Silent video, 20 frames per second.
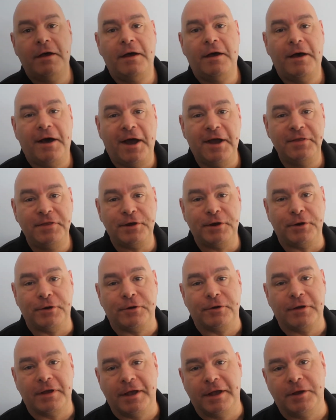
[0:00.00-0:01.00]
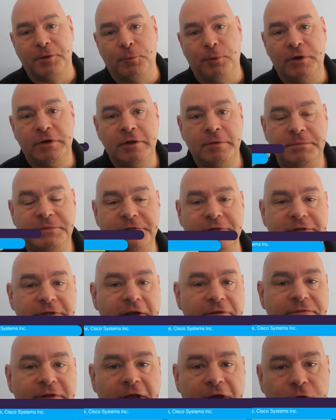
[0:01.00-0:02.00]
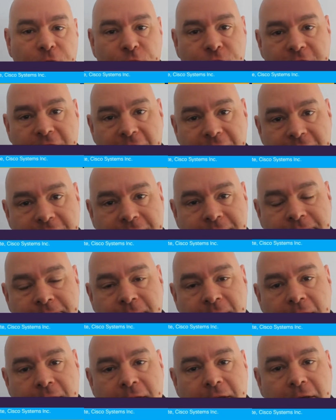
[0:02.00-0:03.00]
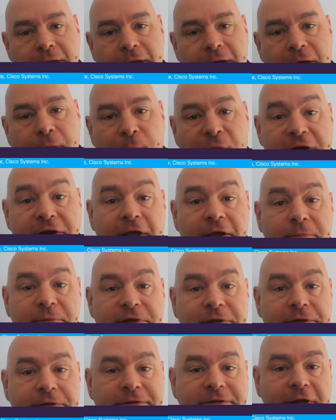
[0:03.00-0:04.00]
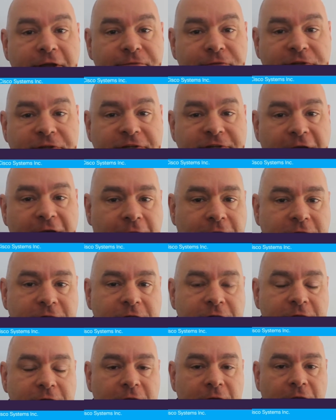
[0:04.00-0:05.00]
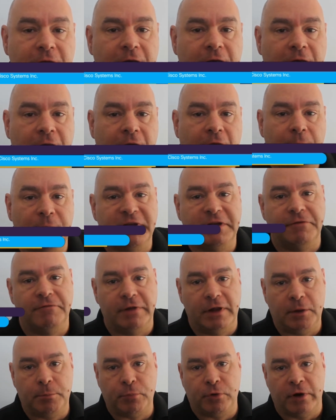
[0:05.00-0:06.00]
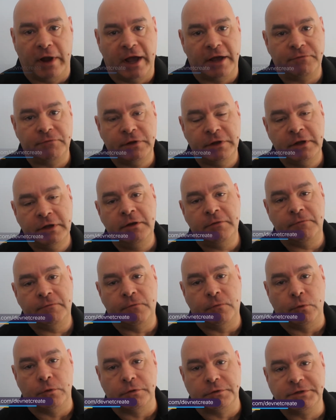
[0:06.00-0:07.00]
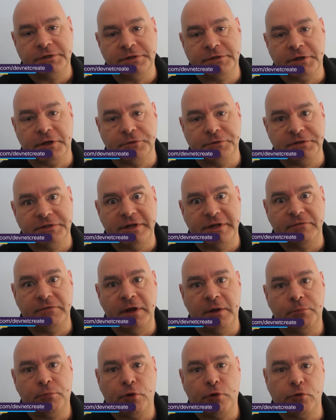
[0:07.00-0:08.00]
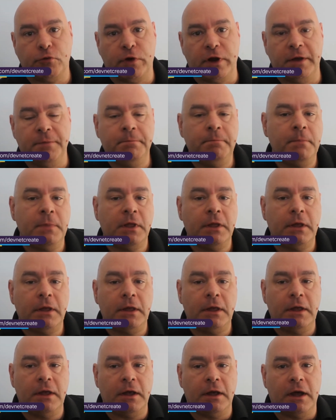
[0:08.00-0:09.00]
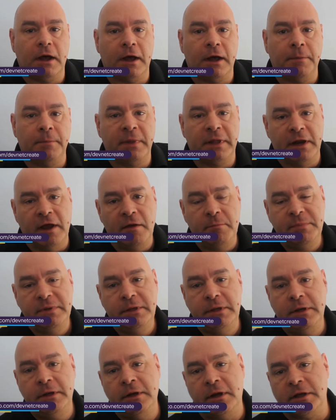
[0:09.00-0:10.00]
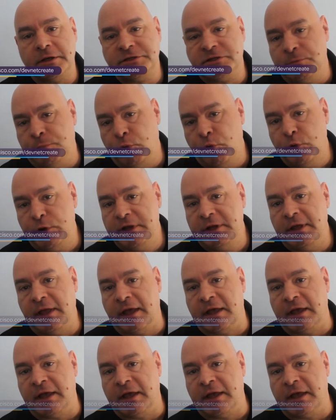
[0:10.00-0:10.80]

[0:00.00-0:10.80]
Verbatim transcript: Hi there, and welcome to DevNet Create. My name is David Stout. I'm a developer advocate for Cisco's DevNet program, and I've been supporting and